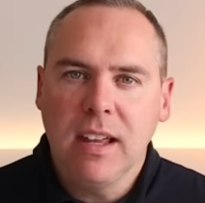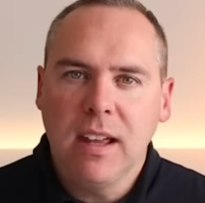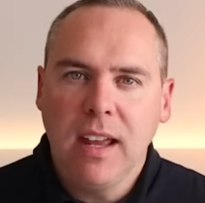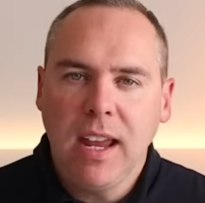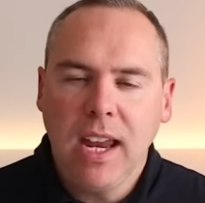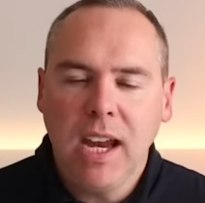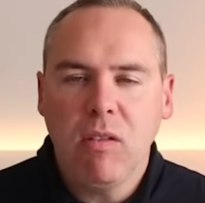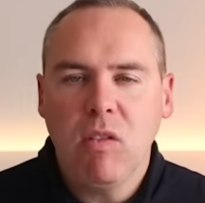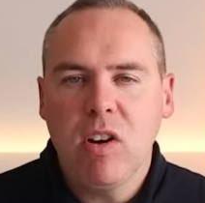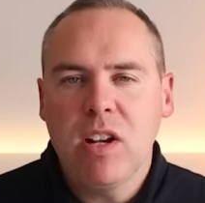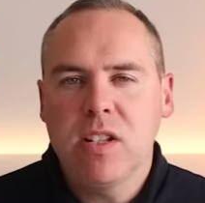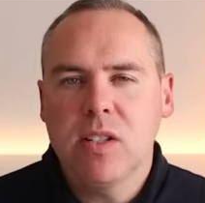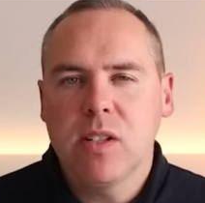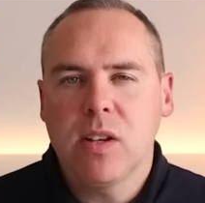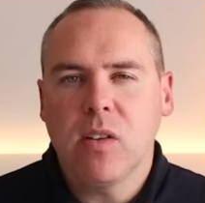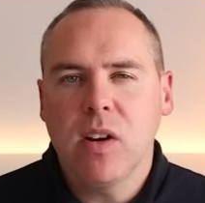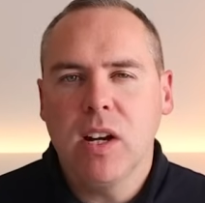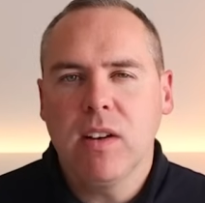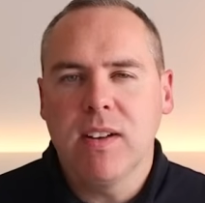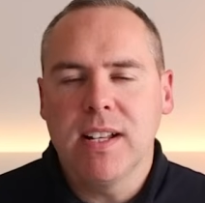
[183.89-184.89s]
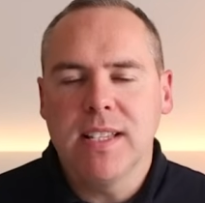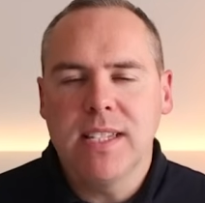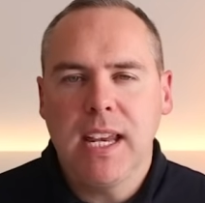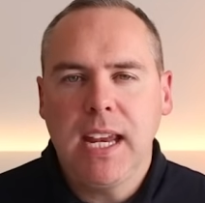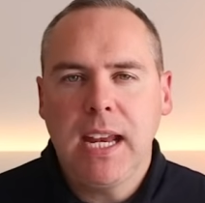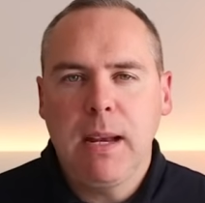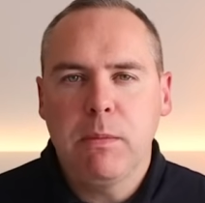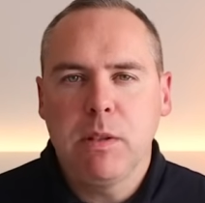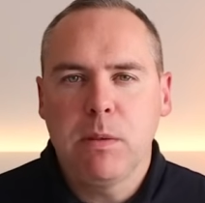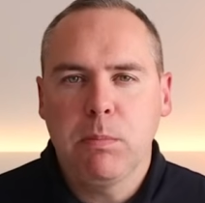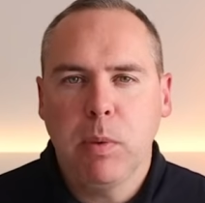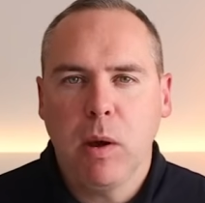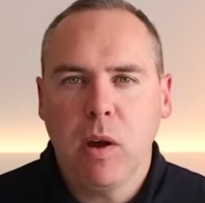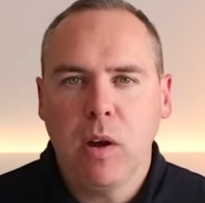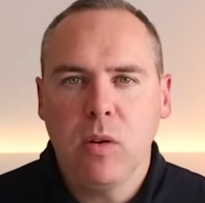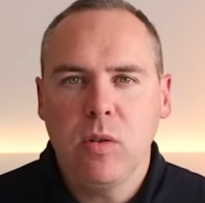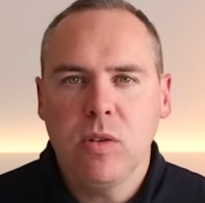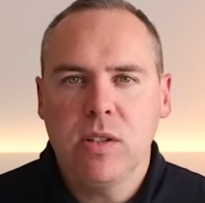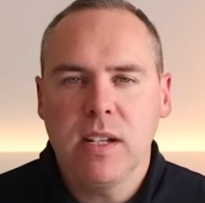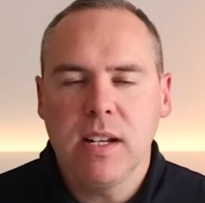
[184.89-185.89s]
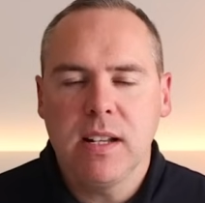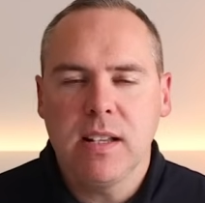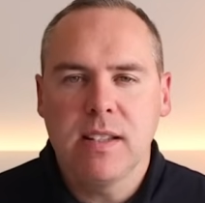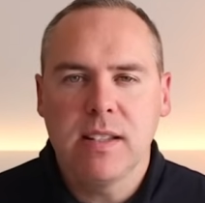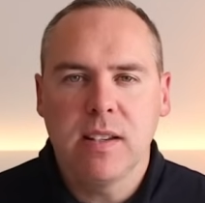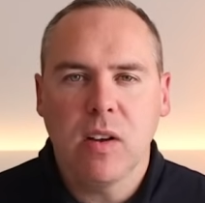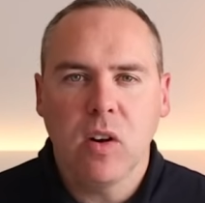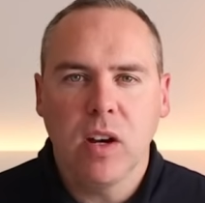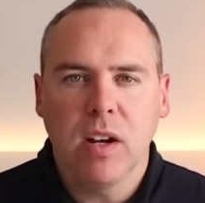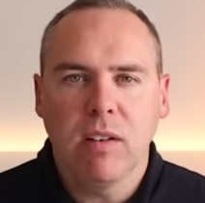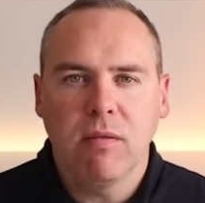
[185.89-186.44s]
Here inside of a Teams post inside